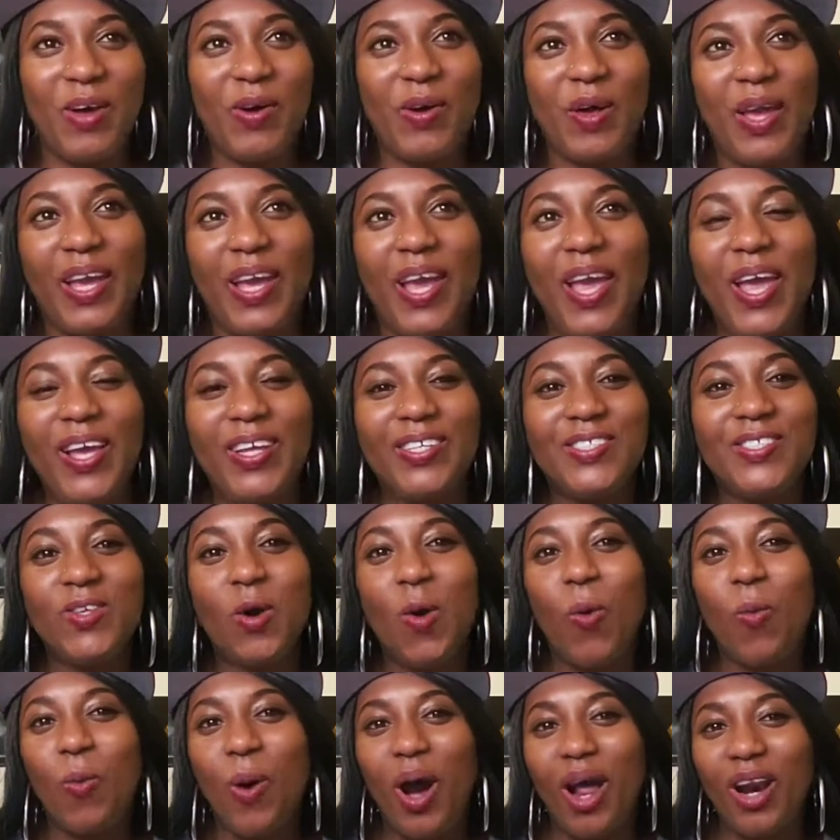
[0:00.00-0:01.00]
Okay,
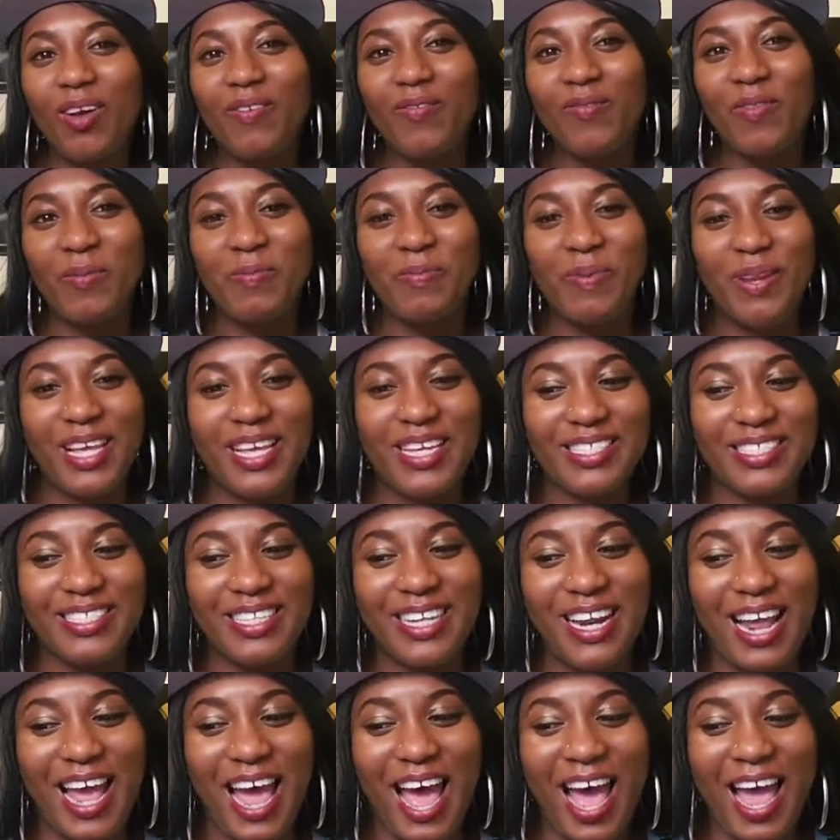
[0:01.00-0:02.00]
so one of the places
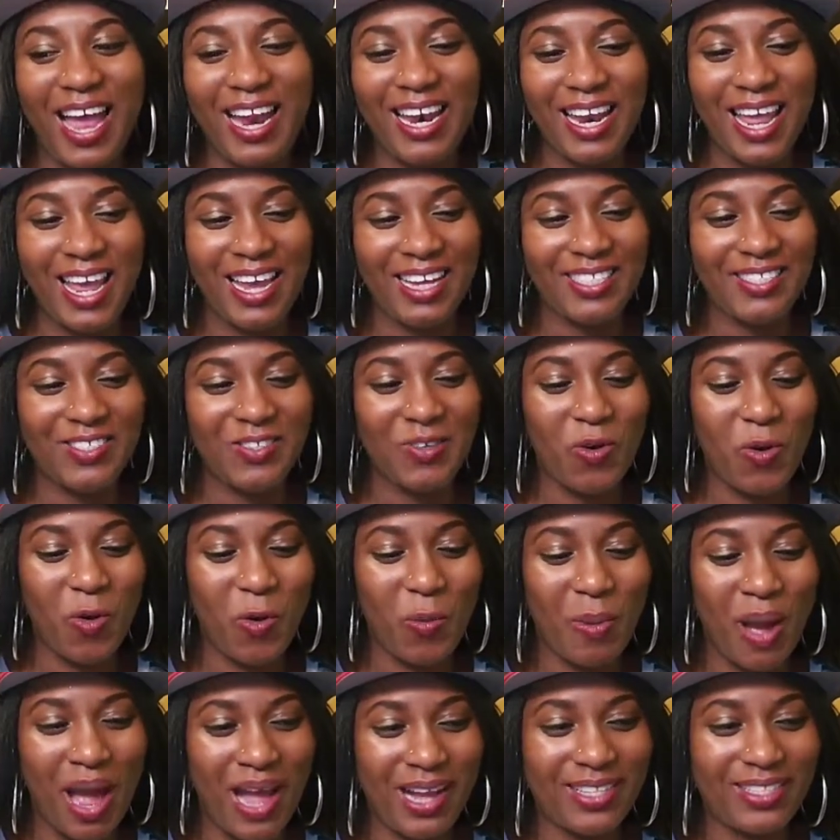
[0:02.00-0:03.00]
that I like to go
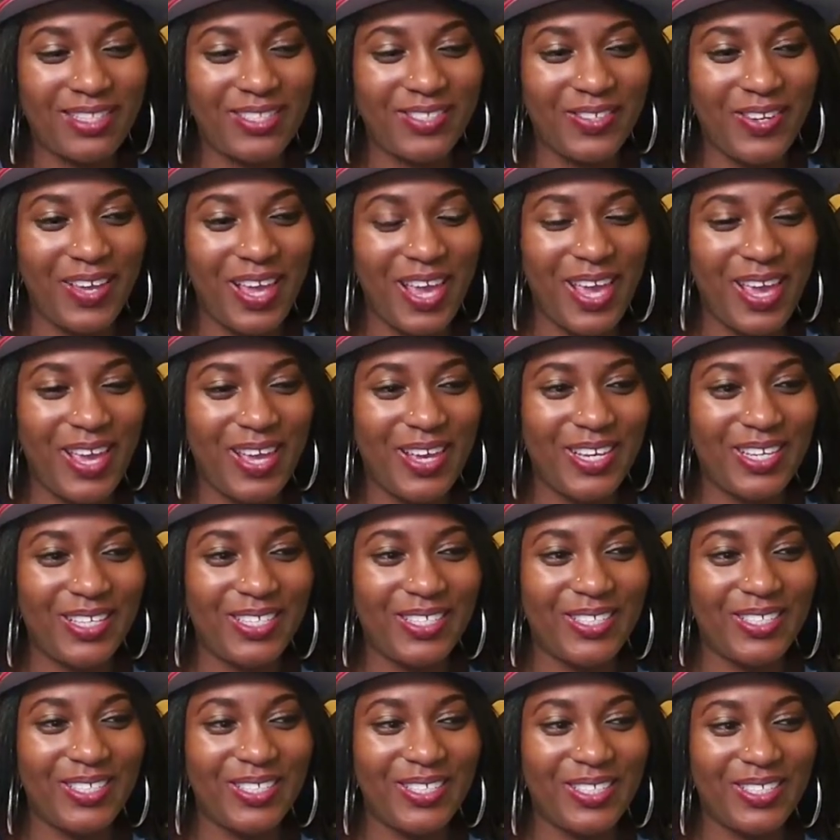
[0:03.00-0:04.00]
back to
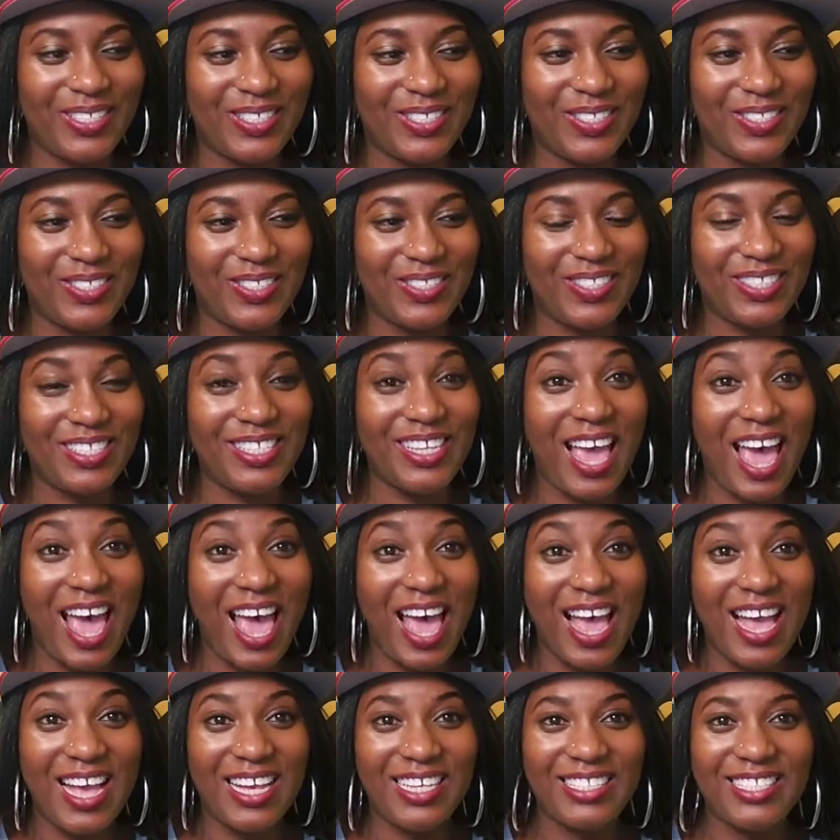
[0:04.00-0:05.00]
is,
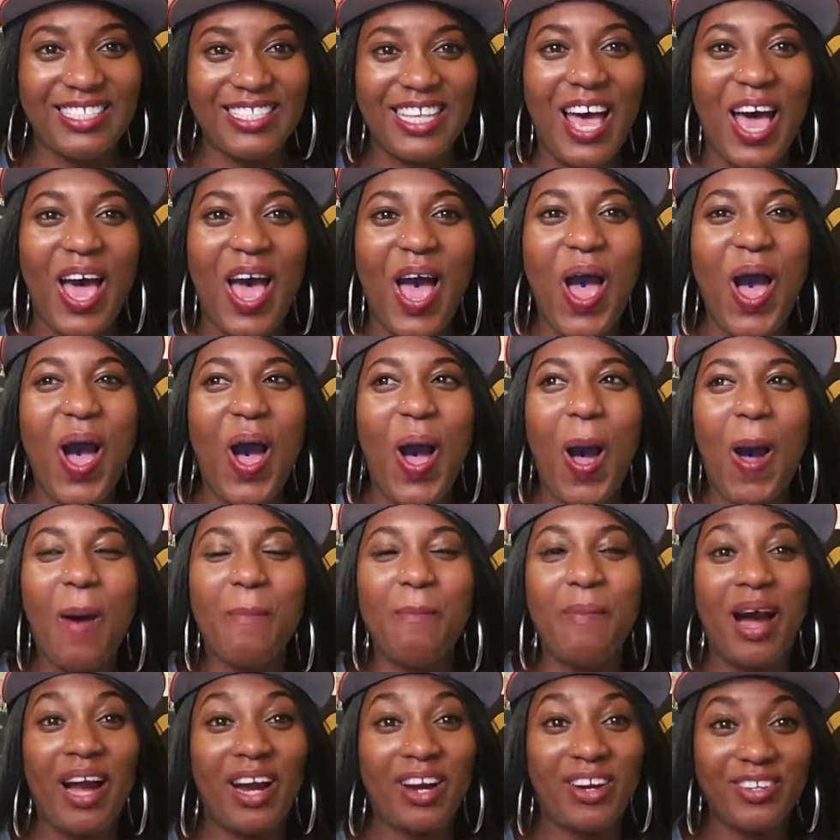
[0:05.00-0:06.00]
yes,
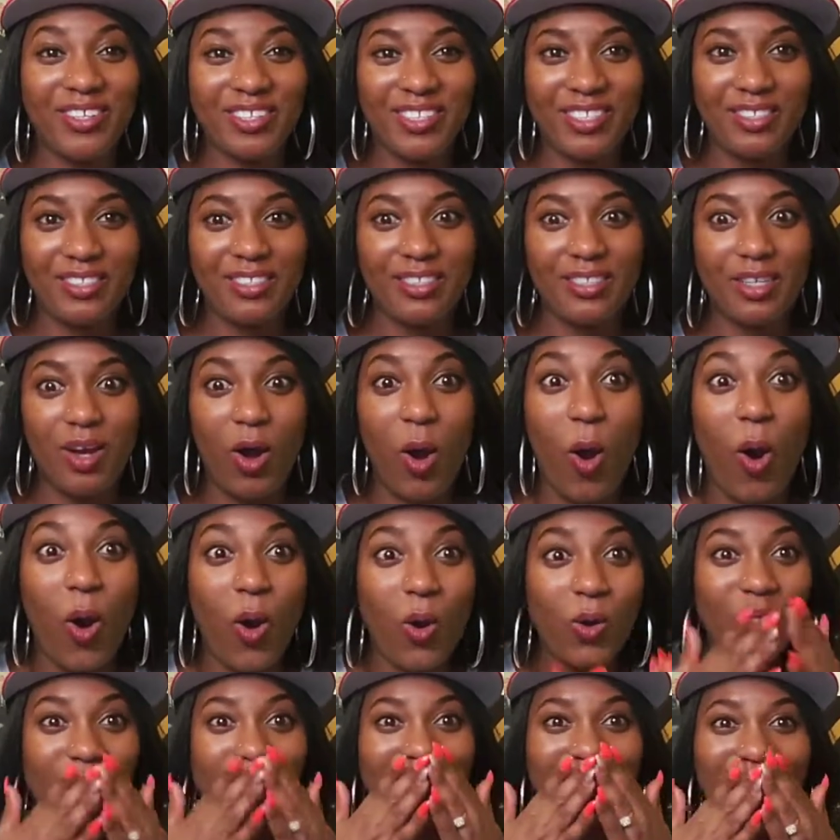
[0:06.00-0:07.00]
Margaret.
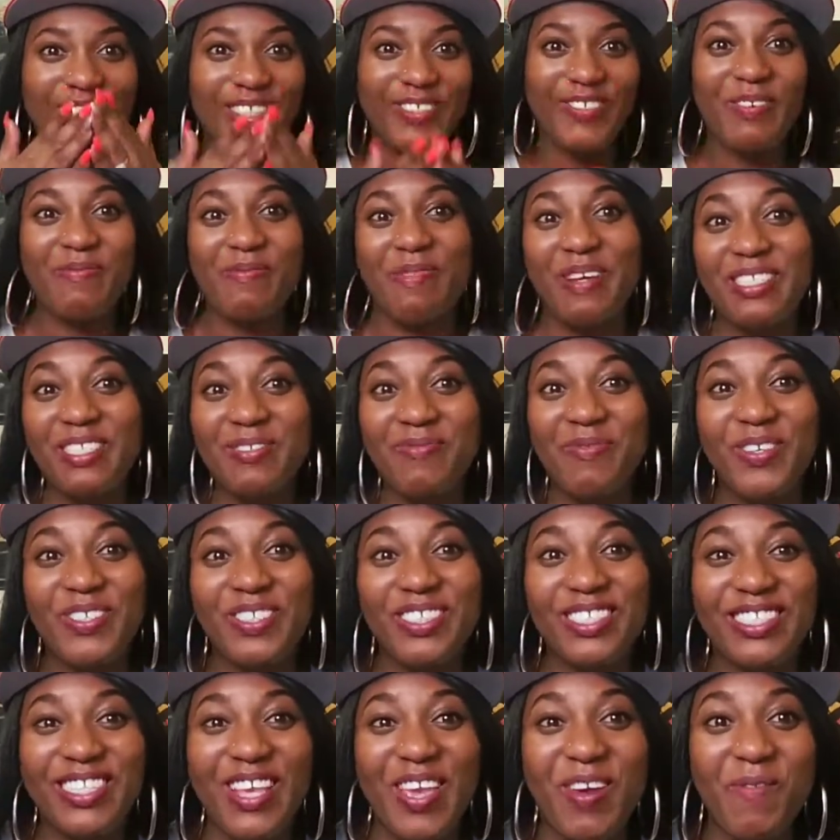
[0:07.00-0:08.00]
Oh, shit, am I supposed
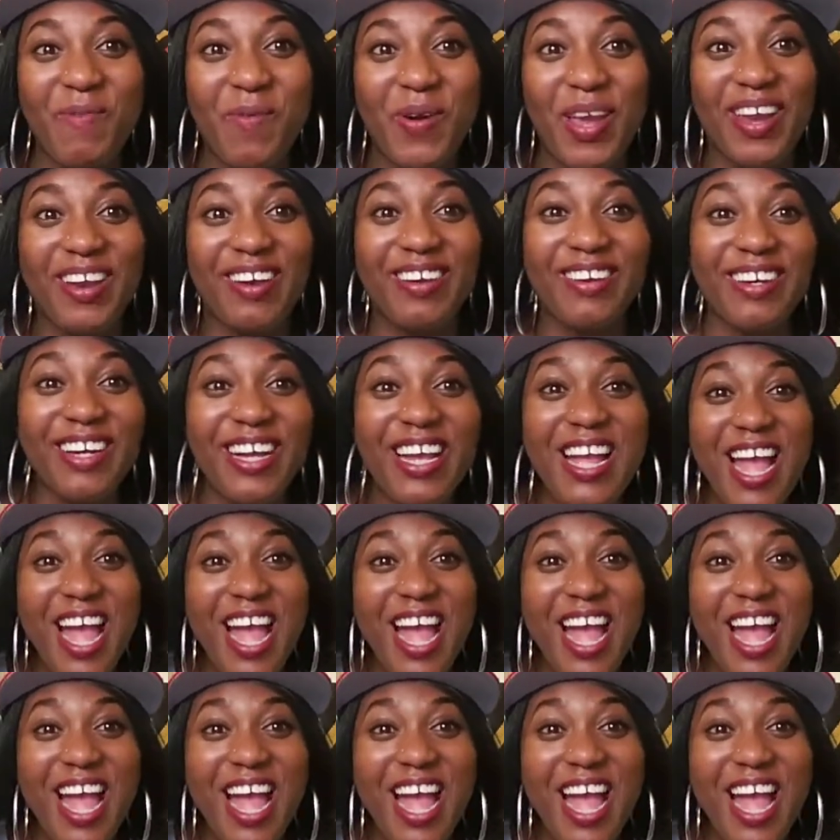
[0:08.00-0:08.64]
to say where?